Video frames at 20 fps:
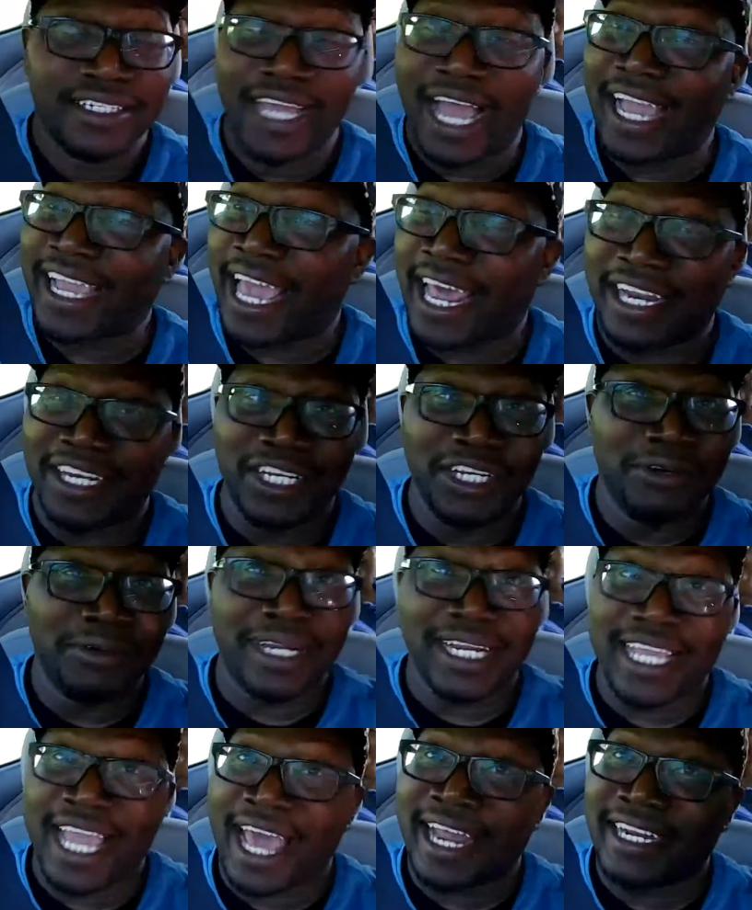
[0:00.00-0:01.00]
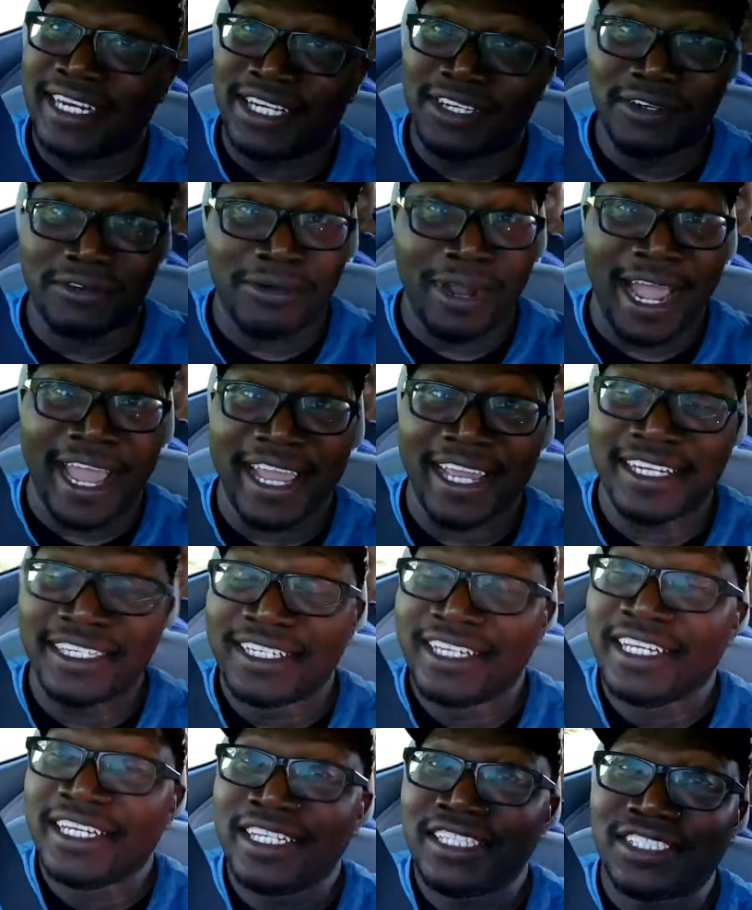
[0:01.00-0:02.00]
I got to do what I got to do, right?
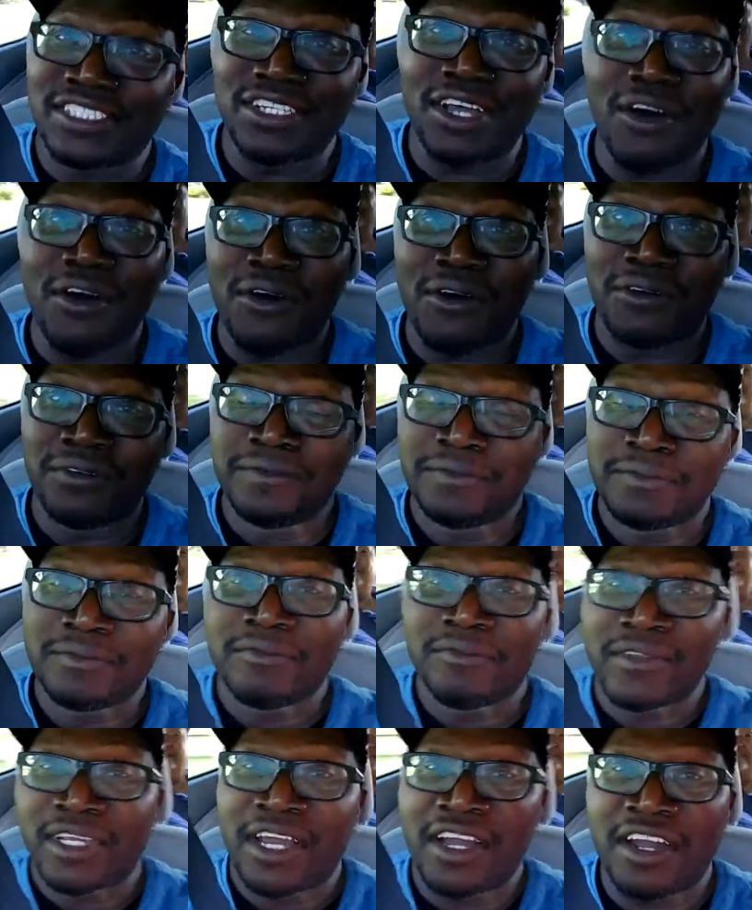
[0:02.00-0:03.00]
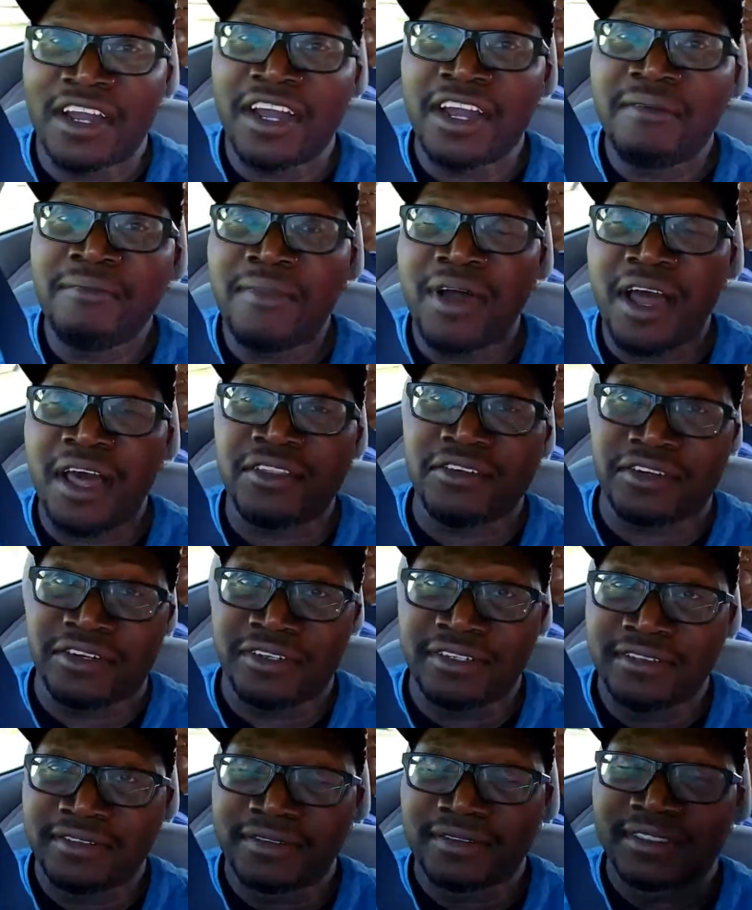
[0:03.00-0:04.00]
So, her
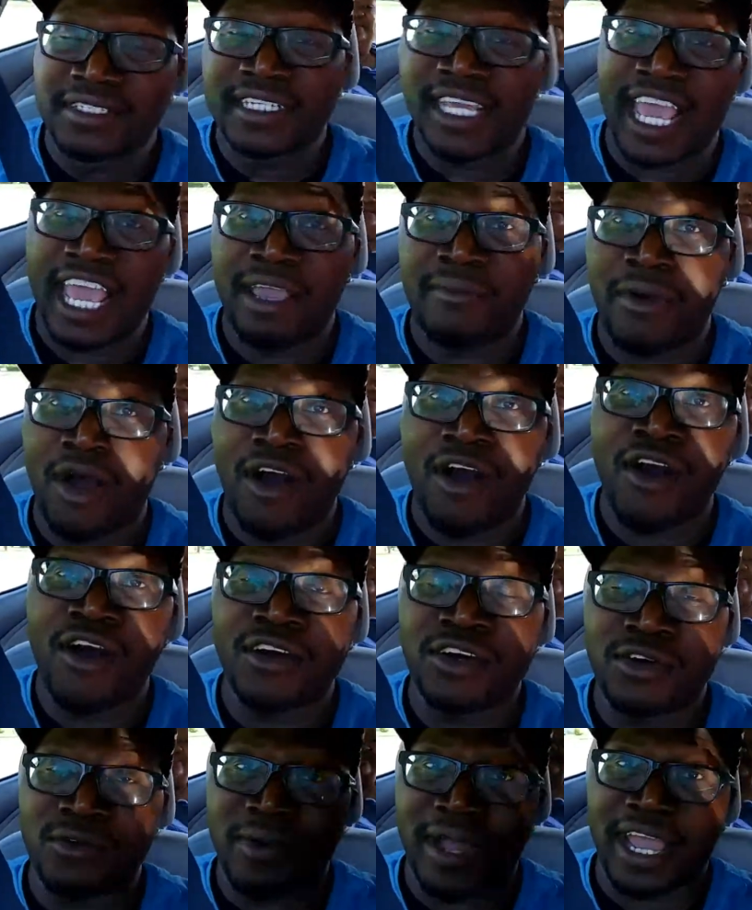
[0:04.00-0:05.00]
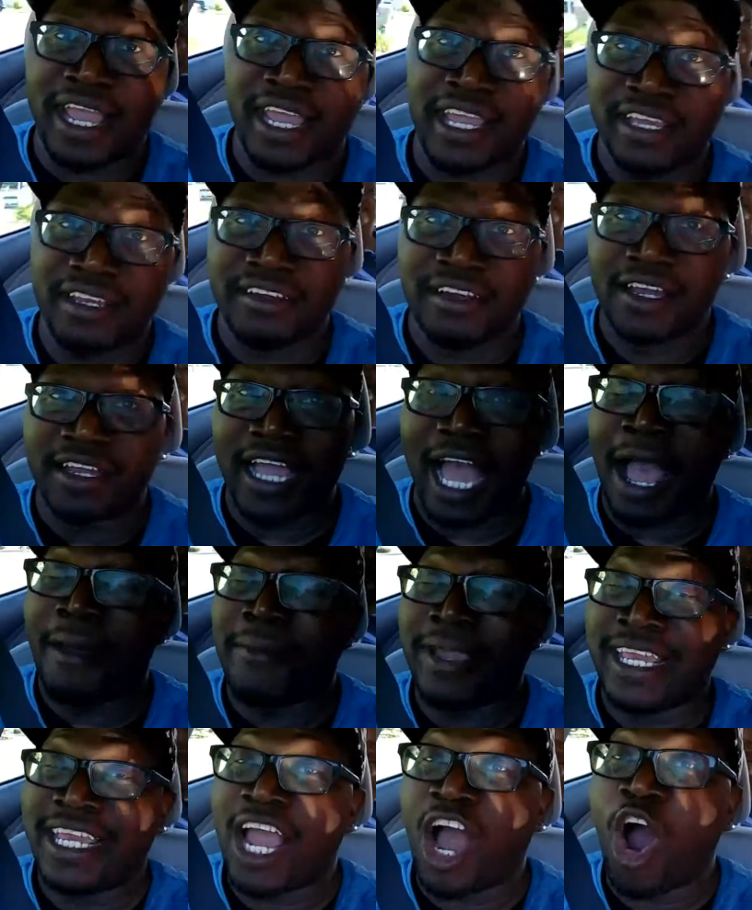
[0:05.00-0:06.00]
mother came all the way. I
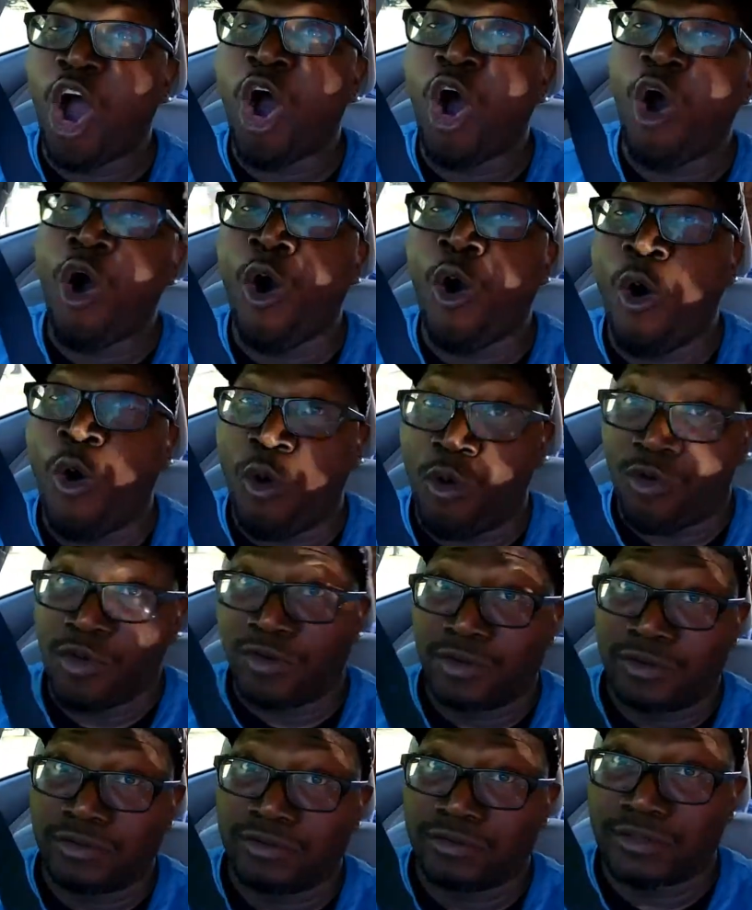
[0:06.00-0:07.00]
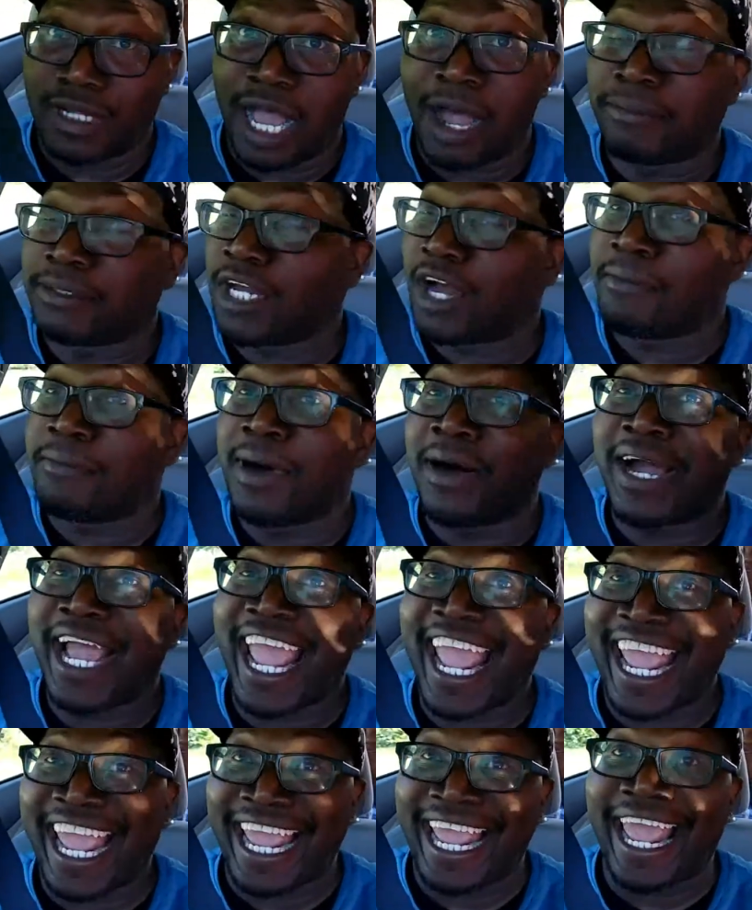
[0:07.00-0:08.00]
mean, all. I'm talking about
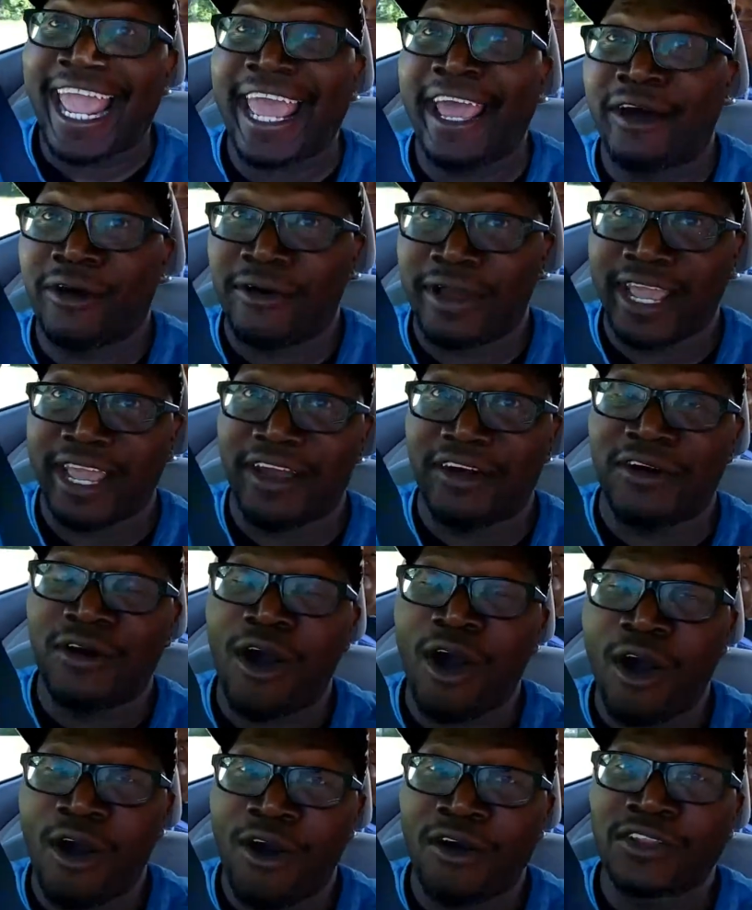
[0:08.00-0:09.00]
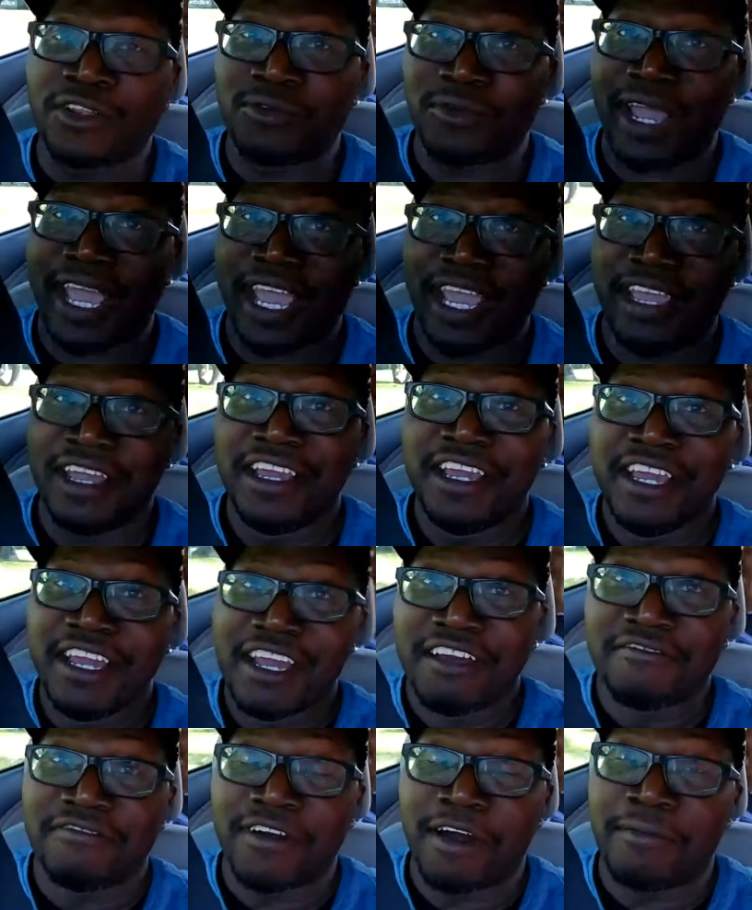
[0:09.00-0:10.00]
A-L-L, all the way
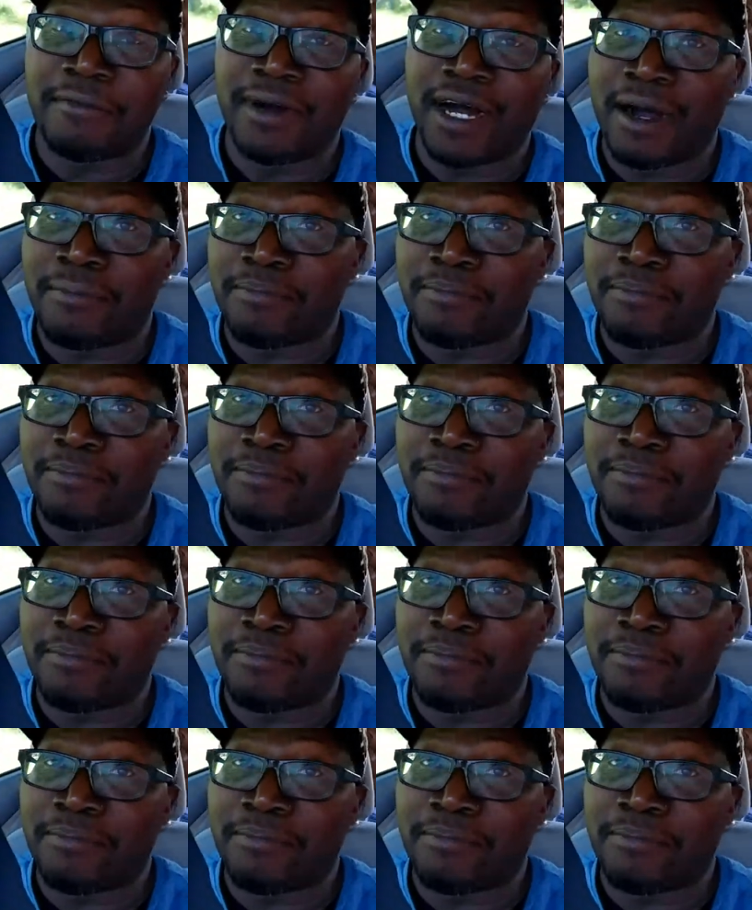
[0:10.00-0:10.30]
from a